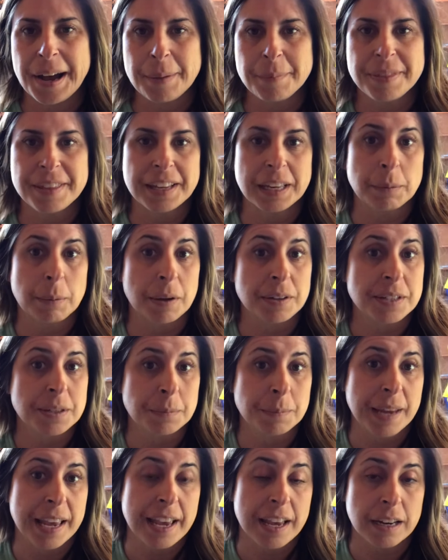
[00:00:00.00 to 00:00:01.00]
Thinking about
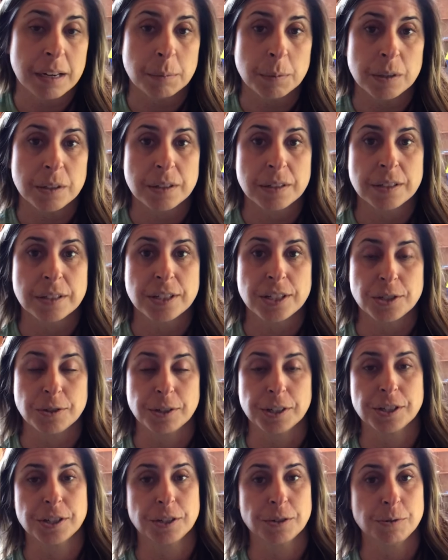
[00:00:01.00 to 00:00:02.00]
some animals. You
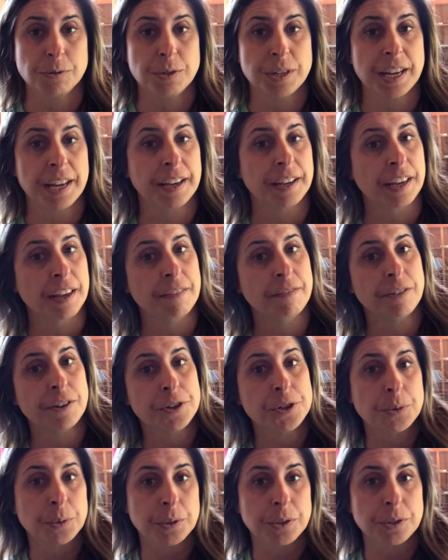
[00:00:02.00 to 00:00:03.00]
get to take a
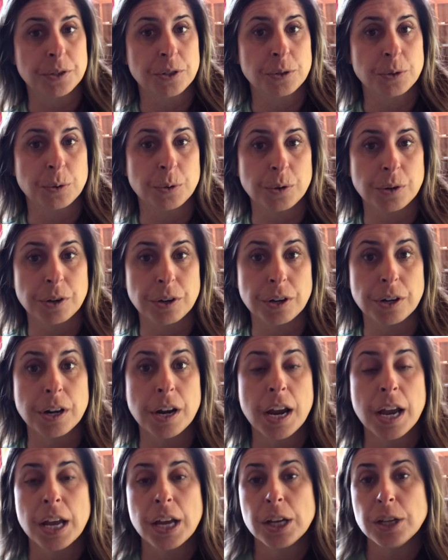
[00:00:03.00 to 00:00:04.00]
virtual tour
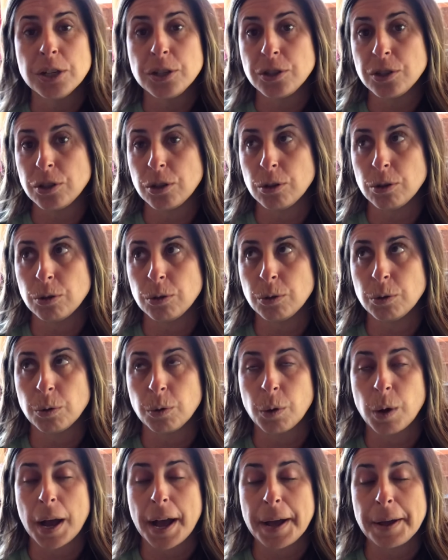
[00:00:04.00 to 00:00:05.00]

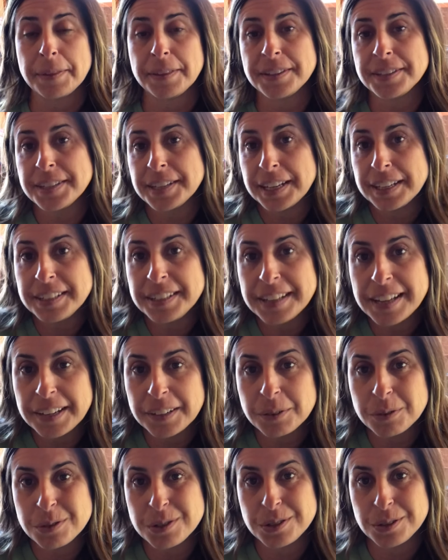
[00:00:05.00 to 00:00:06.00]
to the San
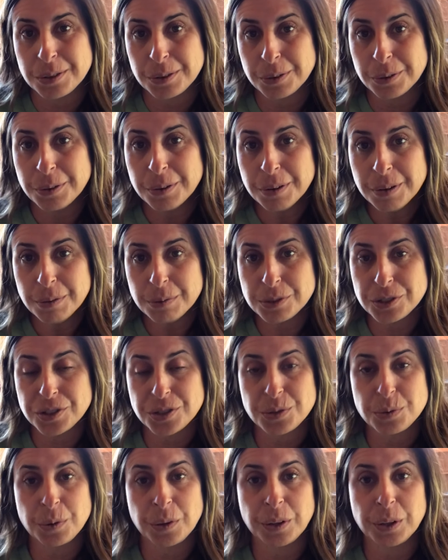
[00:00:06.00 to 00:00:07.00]
Diego Zoo, which
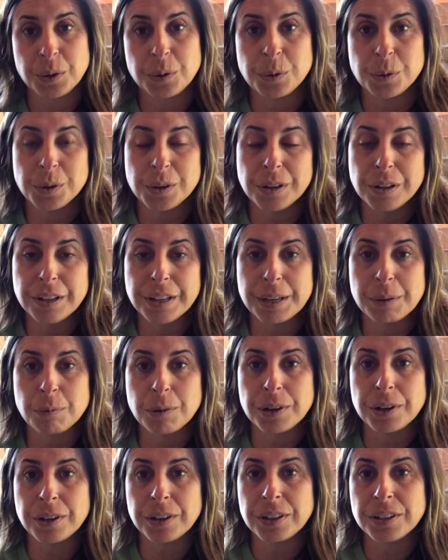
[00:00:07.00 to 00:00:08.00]
is really cool. And what
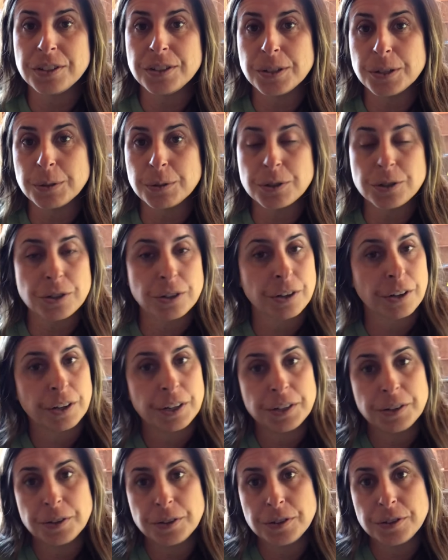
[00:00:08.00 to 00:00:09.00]
you're going to do is you're
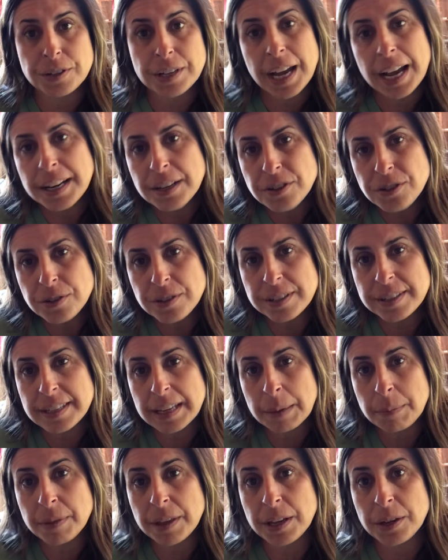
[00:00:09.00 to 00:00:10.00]
going to kind of do the
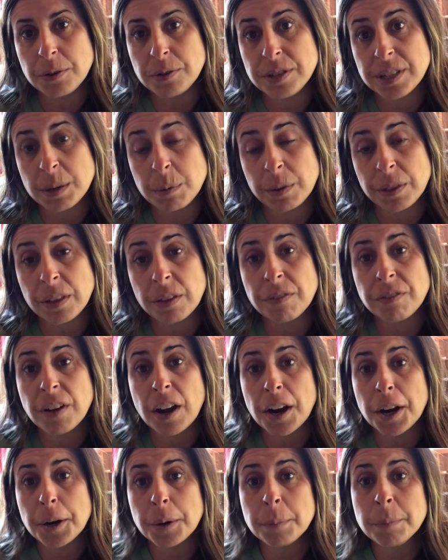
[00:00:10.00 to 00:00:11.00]
same thing you did with the
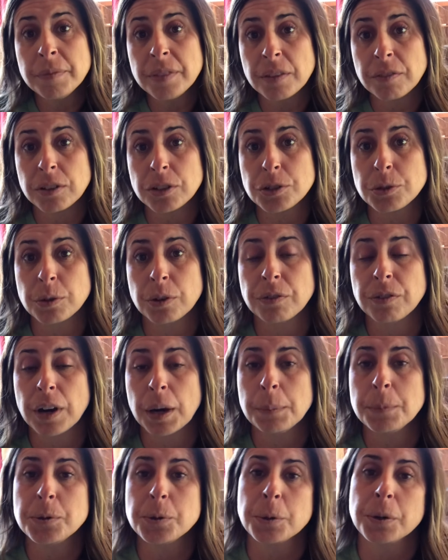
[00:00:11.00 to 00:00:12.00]
farm, the virtual
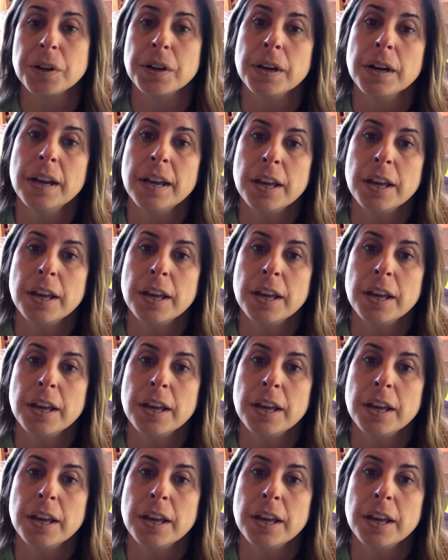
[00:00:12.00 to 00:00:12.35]
farm tour.